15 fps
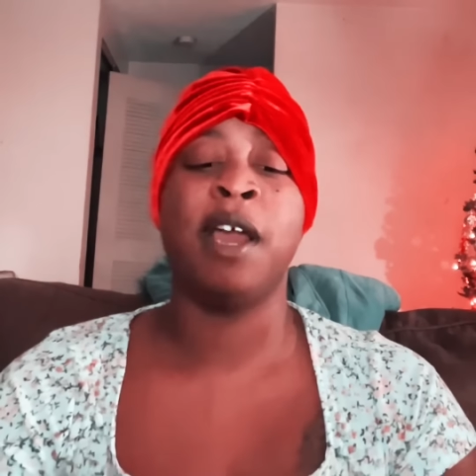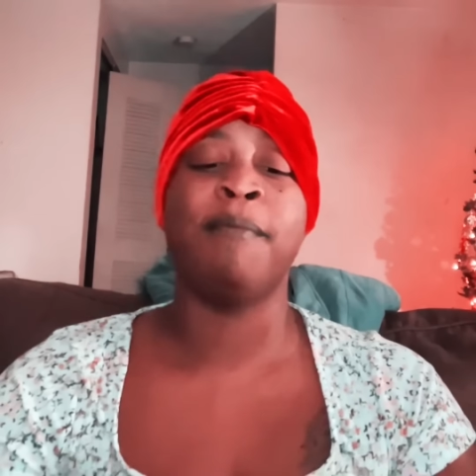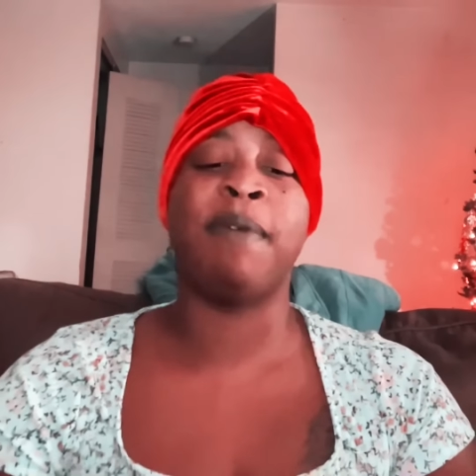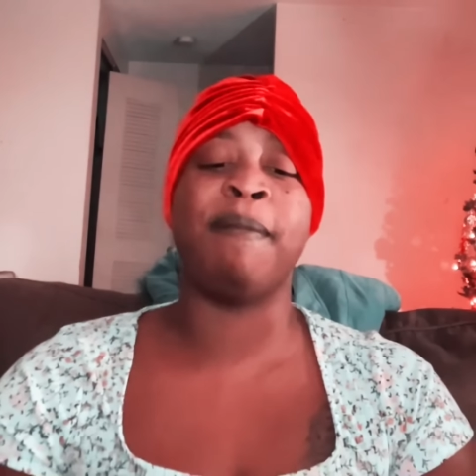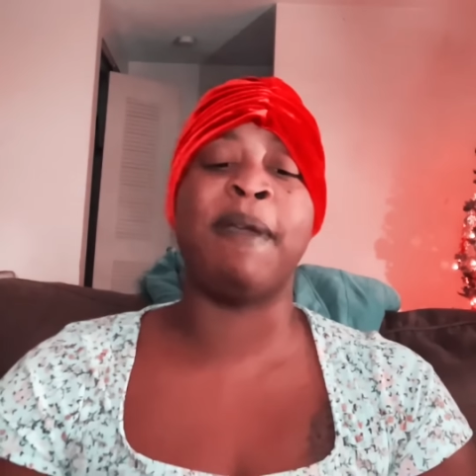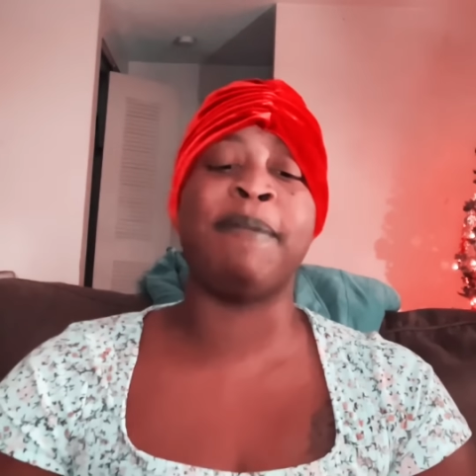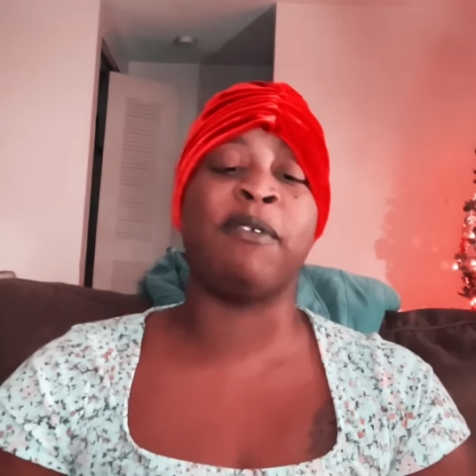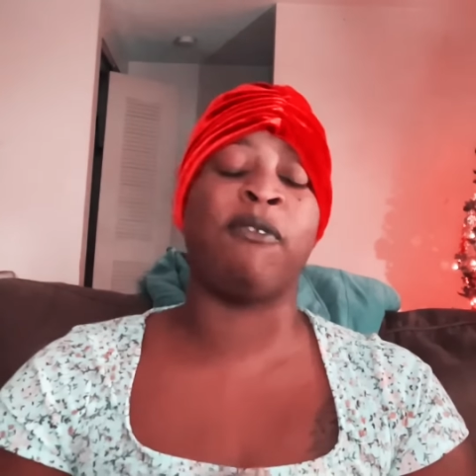but
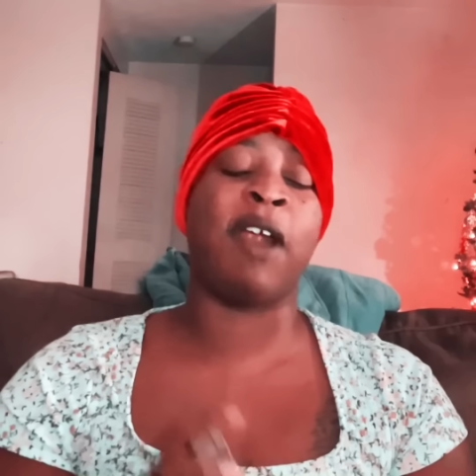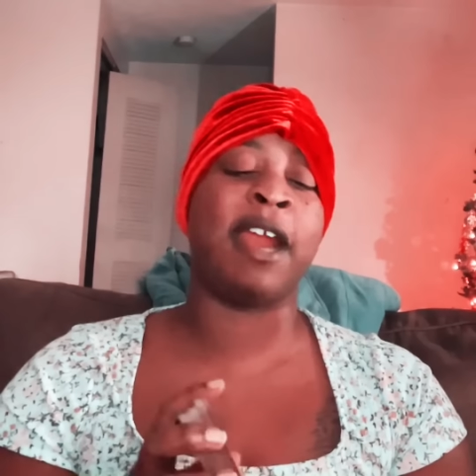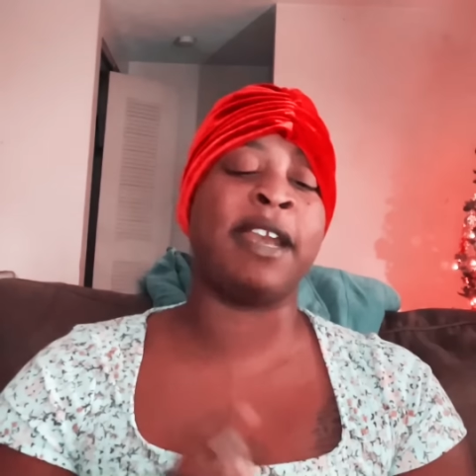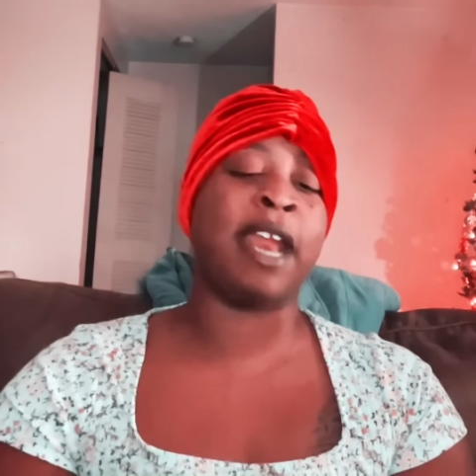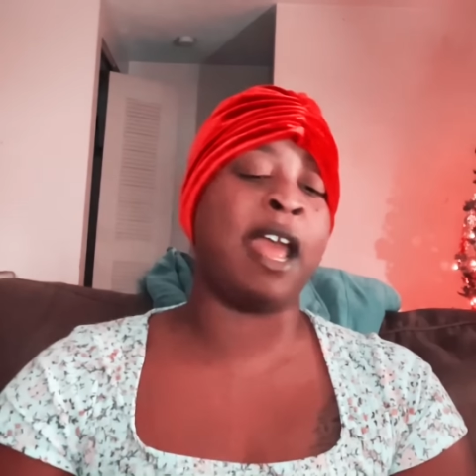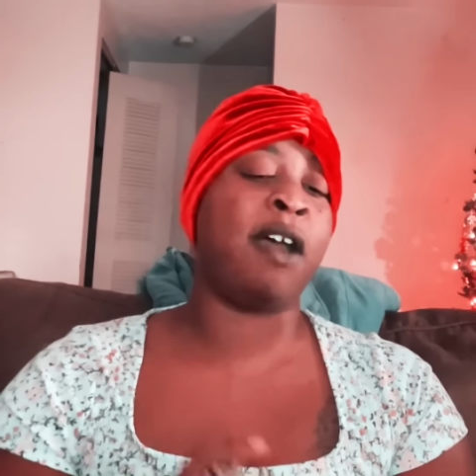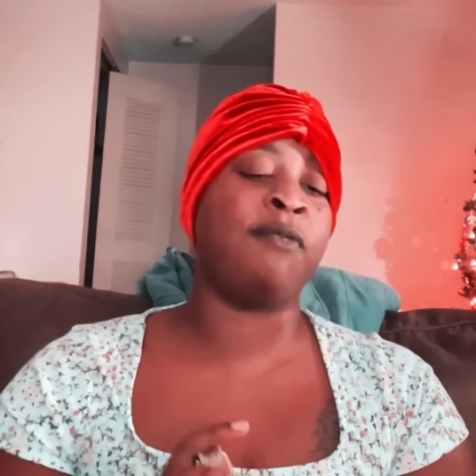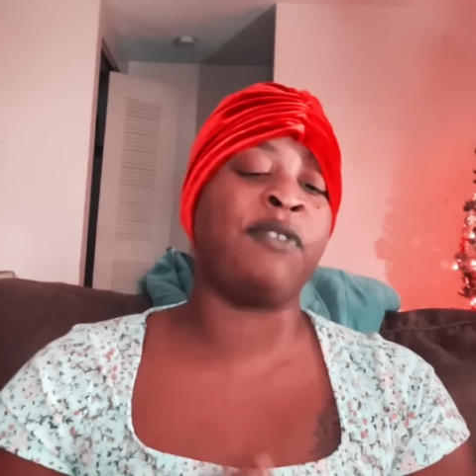maybe right
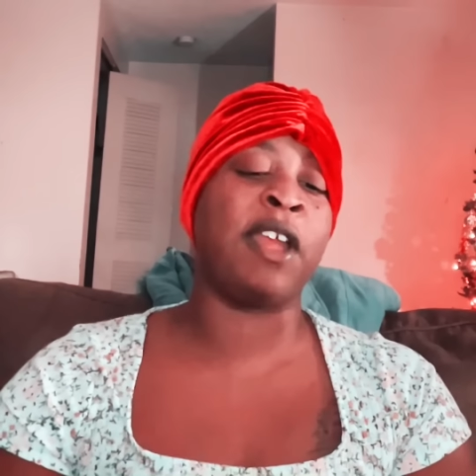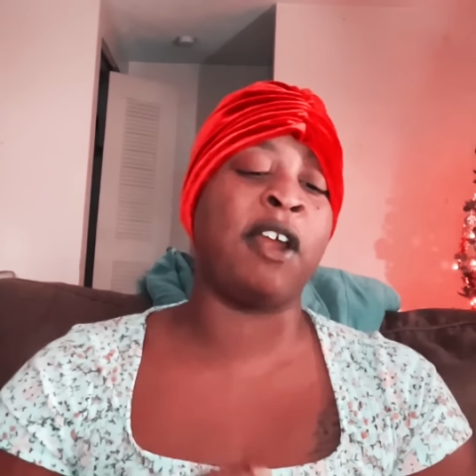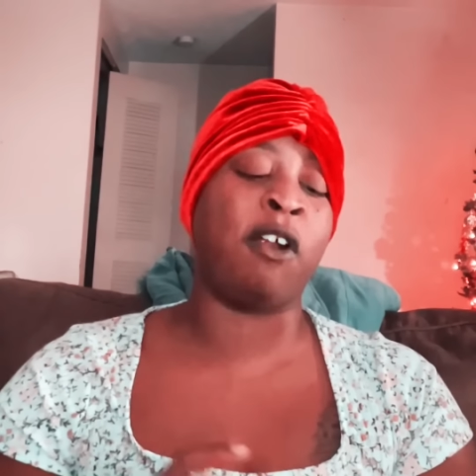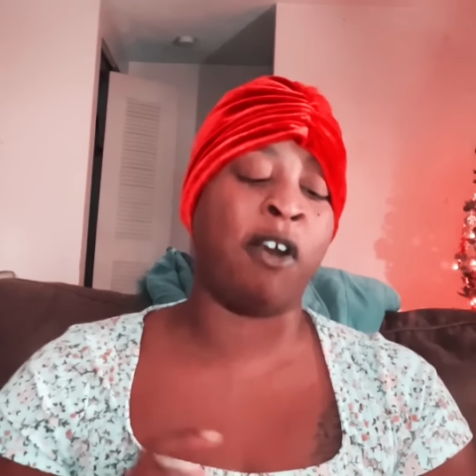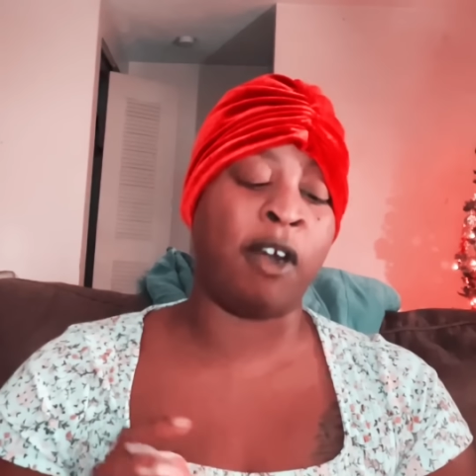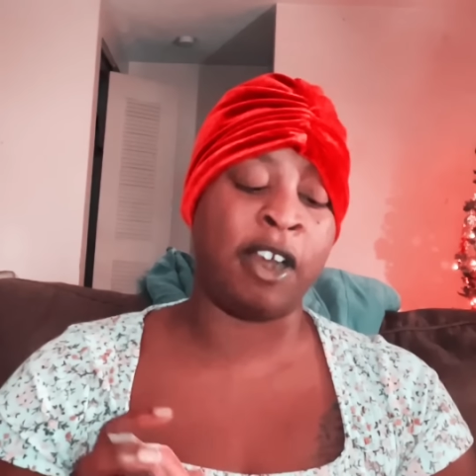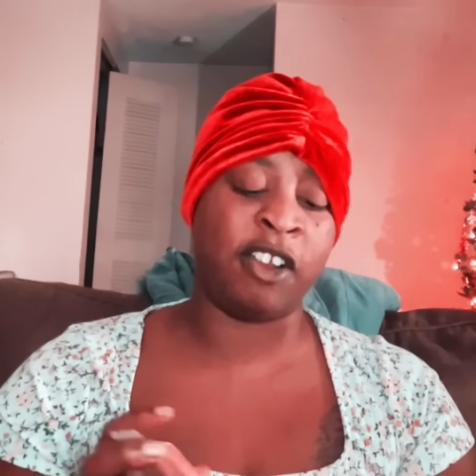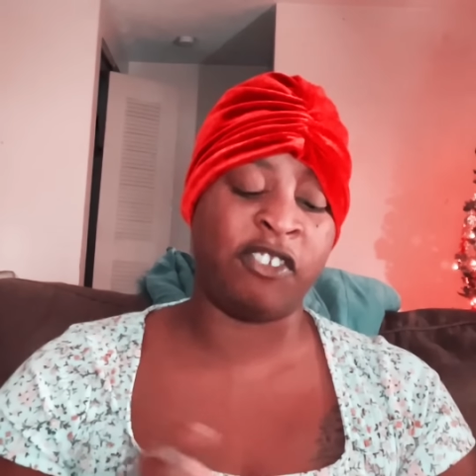now they
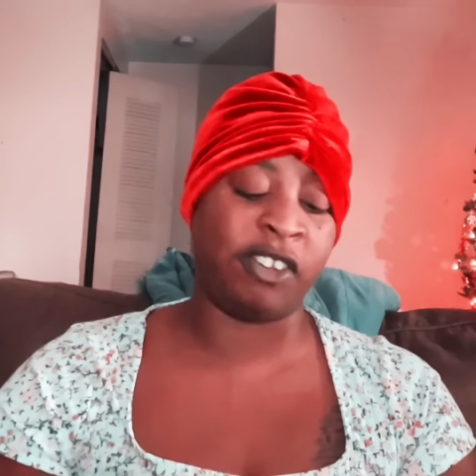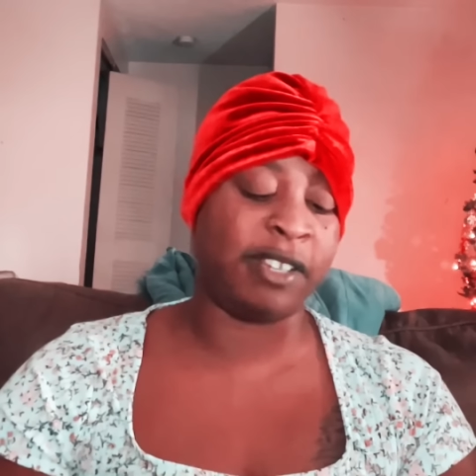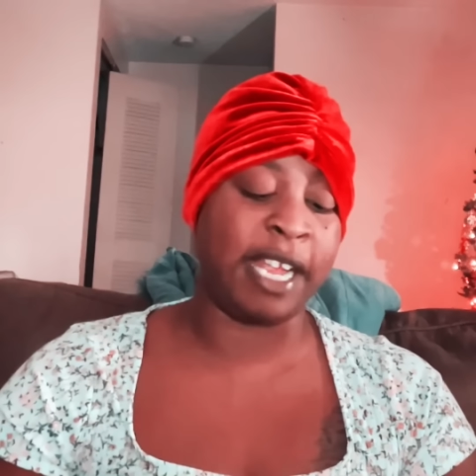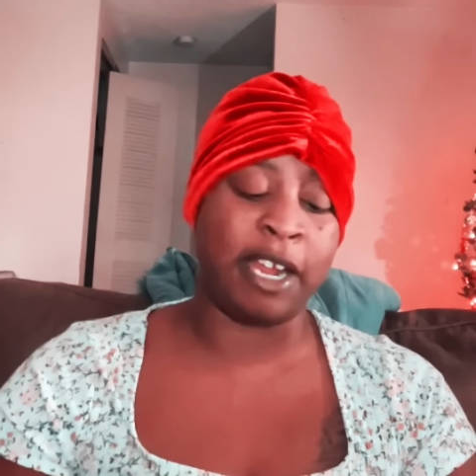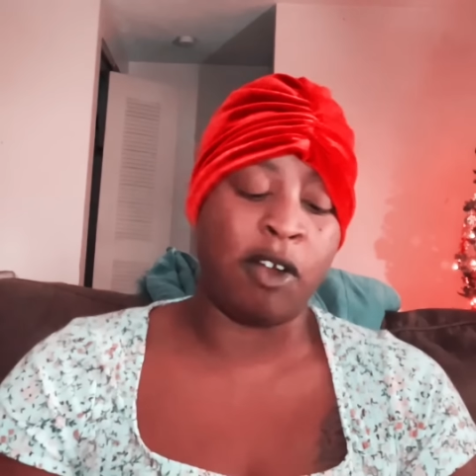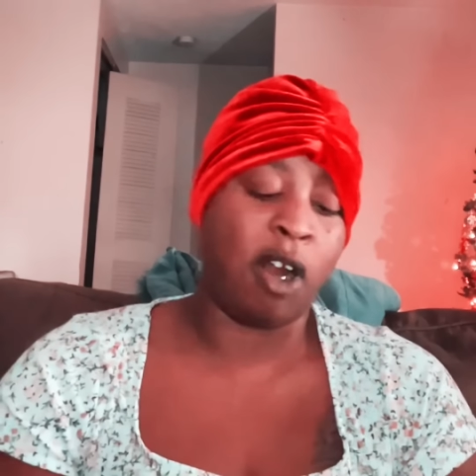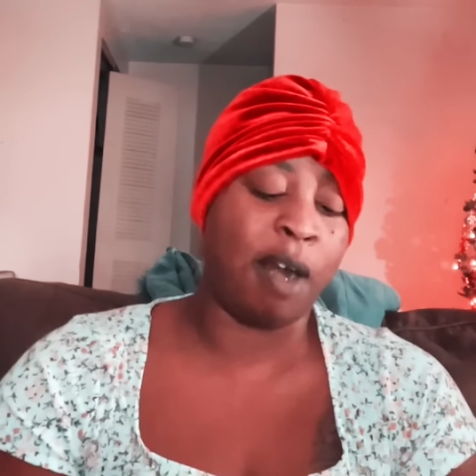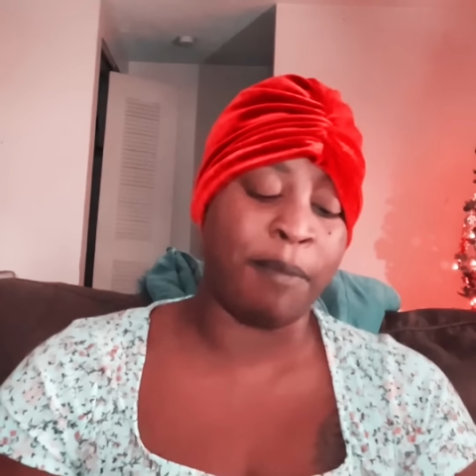are just
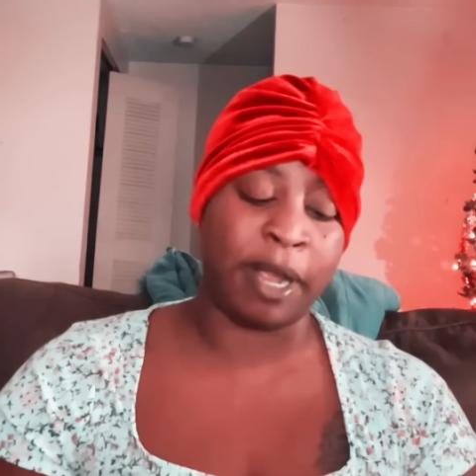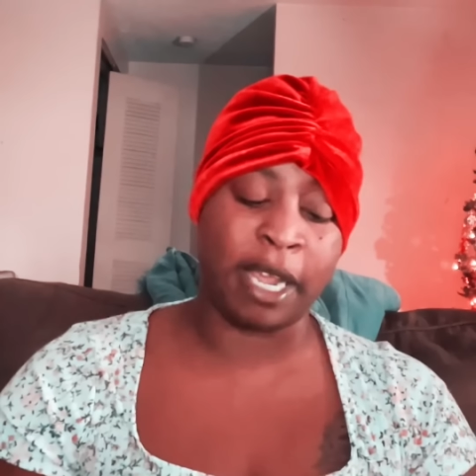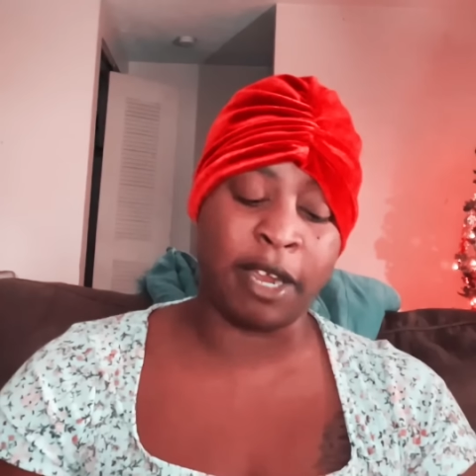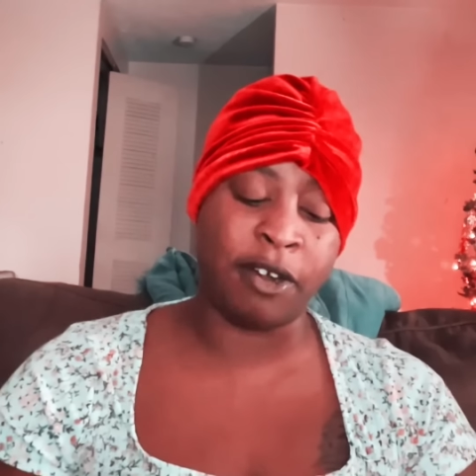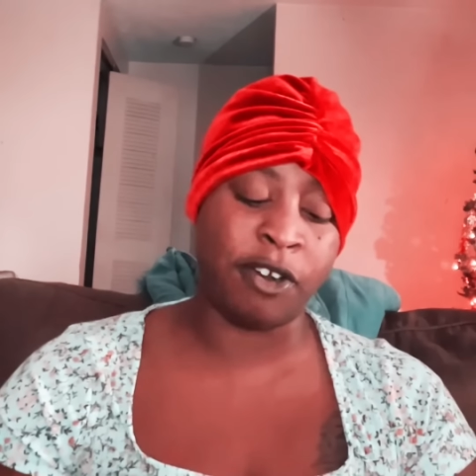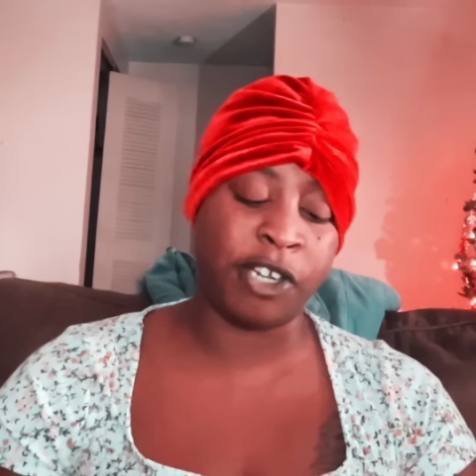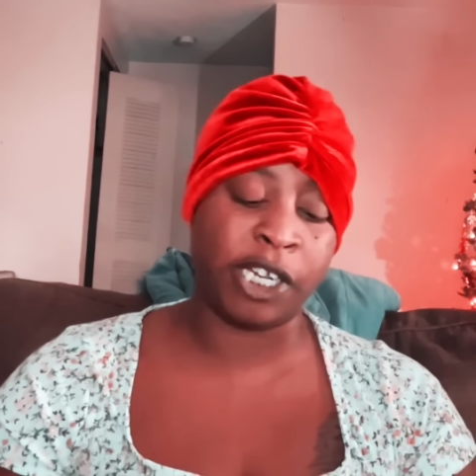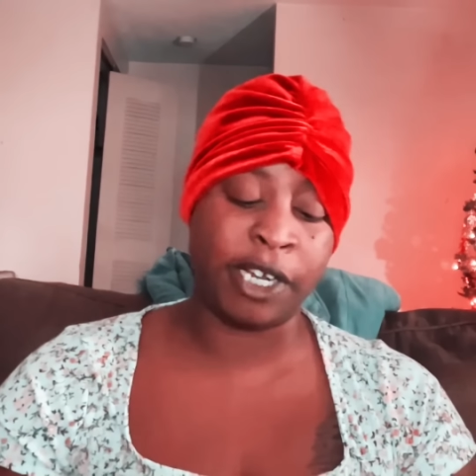in karmic
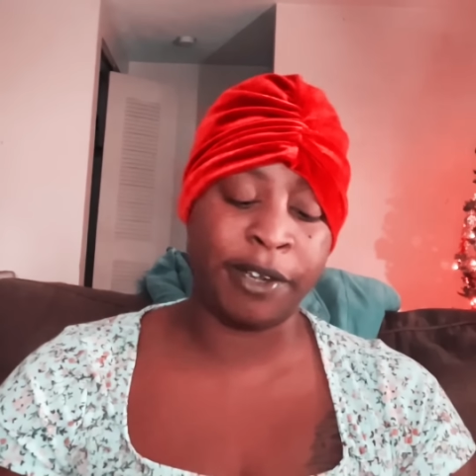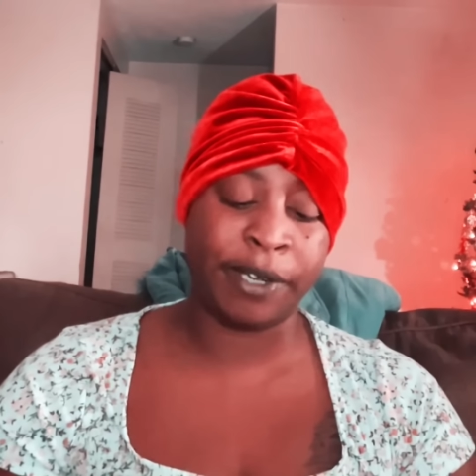energy.